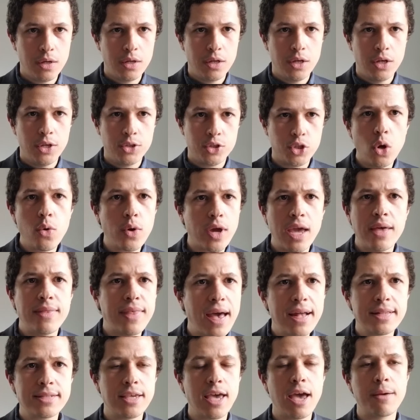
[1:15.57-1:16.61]
So, okay,
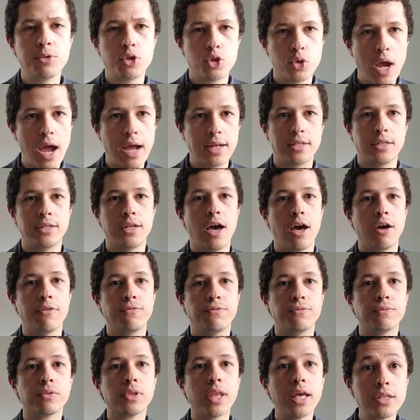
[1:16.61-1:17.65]
that's abstract enough.
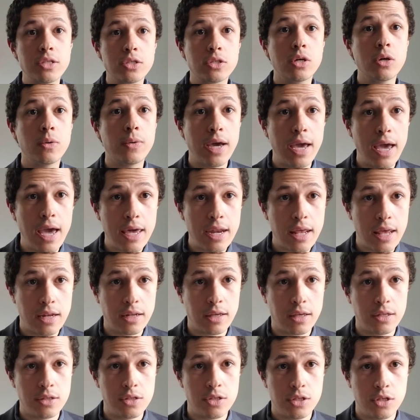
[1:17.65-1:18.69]
Let's go ahead and
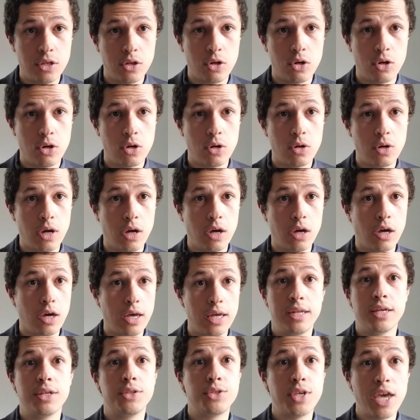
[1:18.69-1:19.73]
consider an
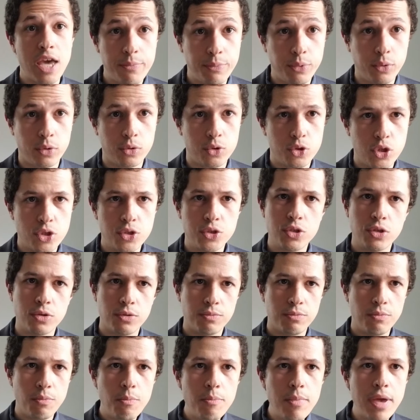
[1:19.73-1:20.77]
example just to
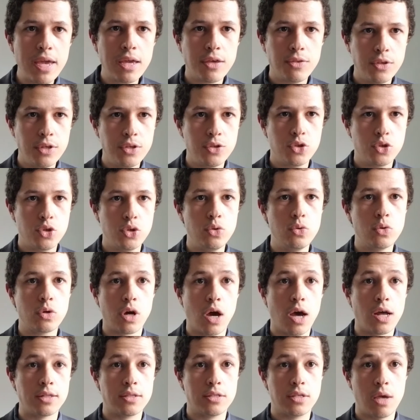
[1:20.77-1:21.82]
make these two
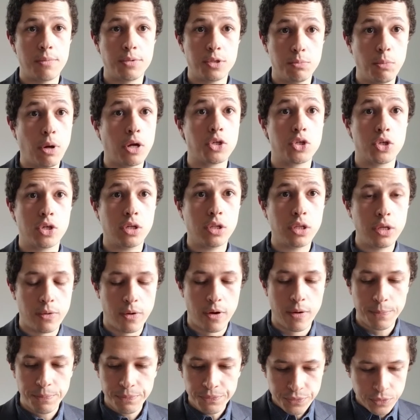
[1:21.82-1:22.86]
concepts much
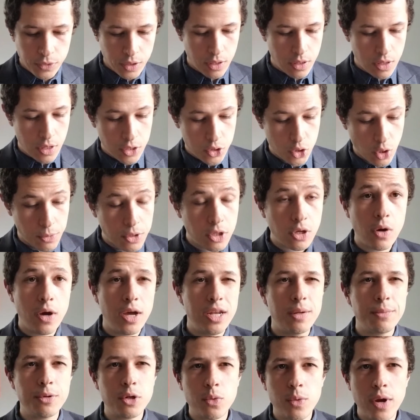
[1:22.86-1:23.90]
clearer. So I'm going to go ahead and
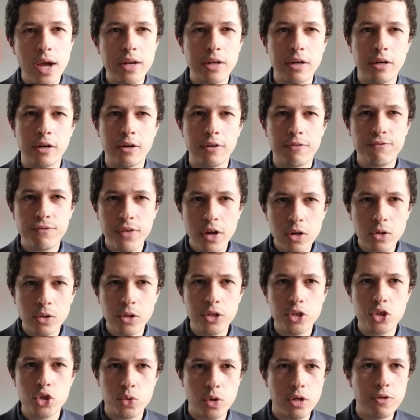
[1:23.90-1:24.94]
I'm going to write a fairly
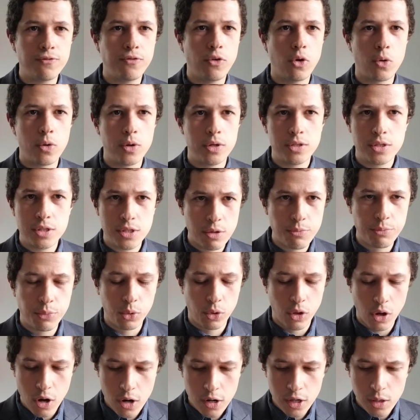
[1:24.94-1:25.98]
straightforward, simple
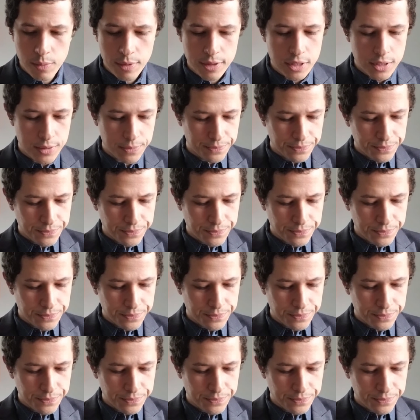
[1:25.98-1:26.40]
argument.